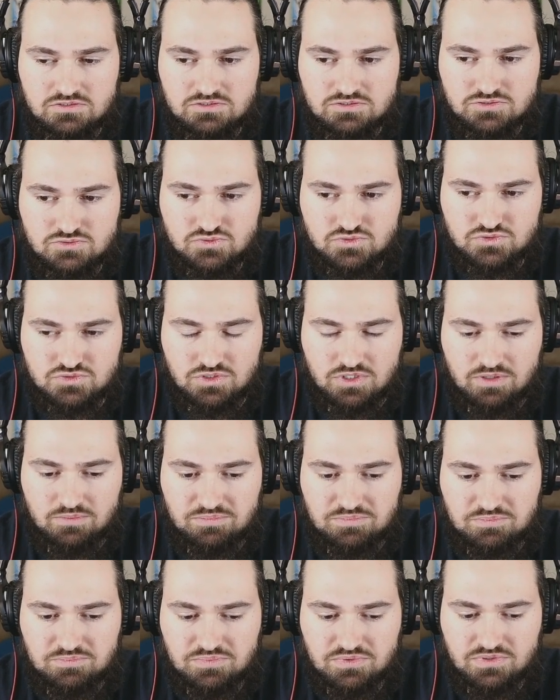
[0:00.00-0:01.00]
Trump.
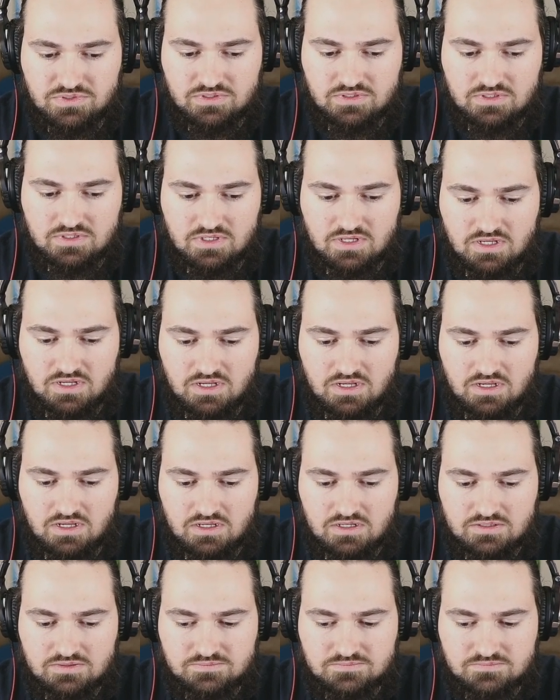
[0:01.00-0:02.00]
I
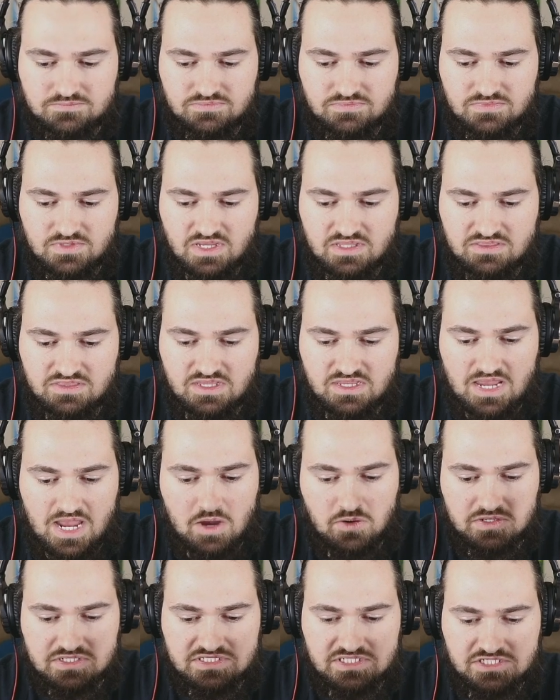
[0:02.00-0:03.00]

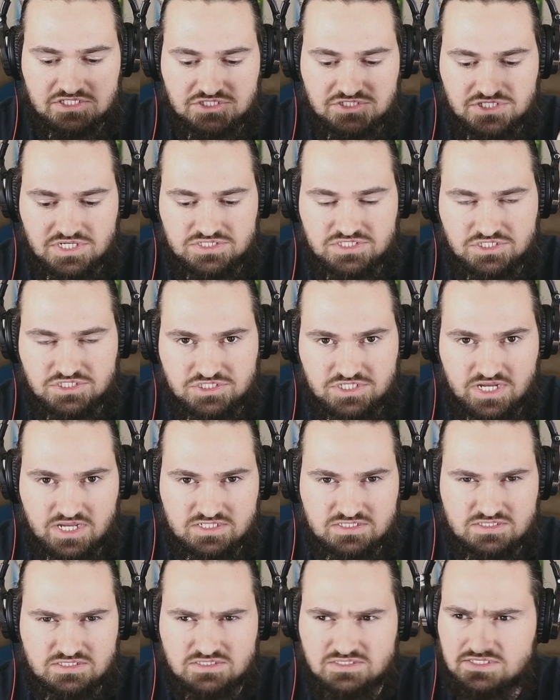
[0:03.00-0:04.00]
want to say it's Jesse
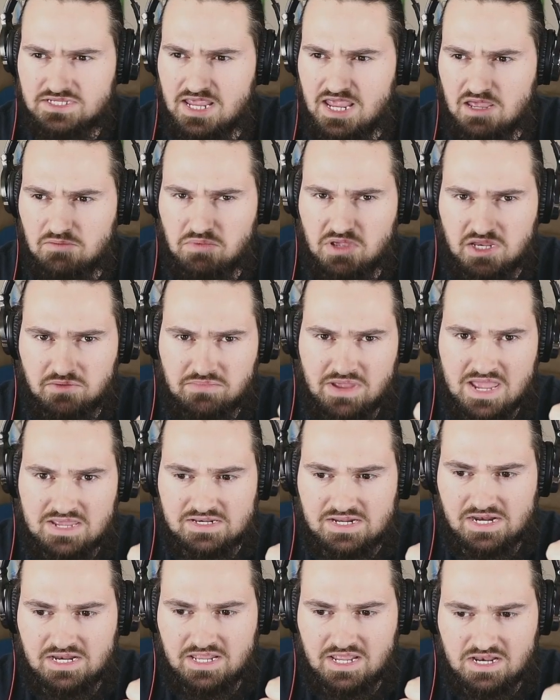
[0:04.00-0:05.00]
Jackson's campaign back in
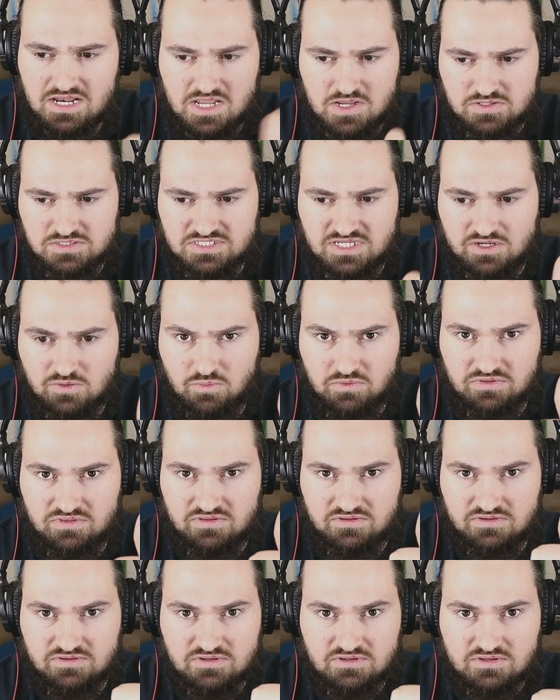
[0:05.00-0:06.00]
'88. He was like one of
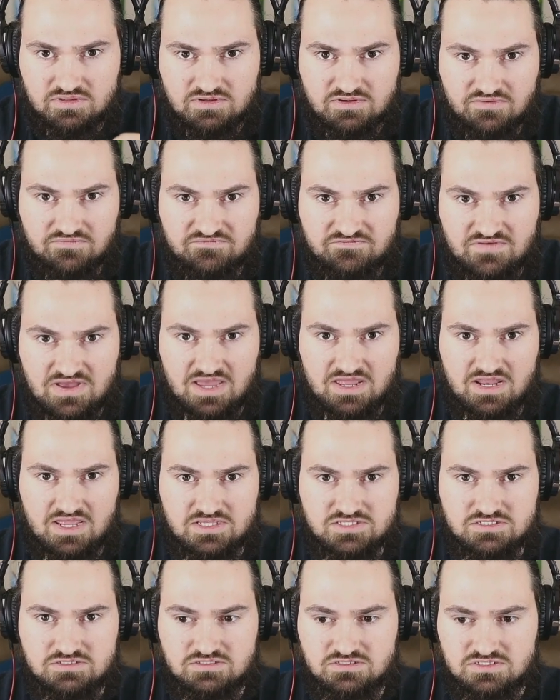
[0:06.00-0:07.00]
the
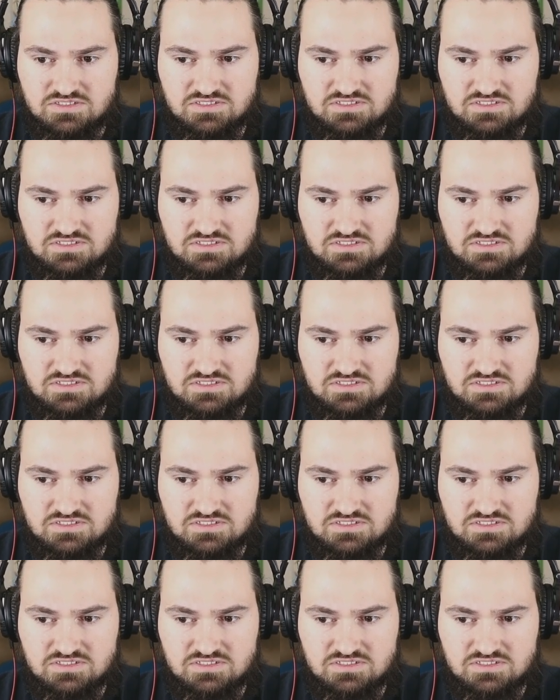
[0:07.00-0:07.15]
financiers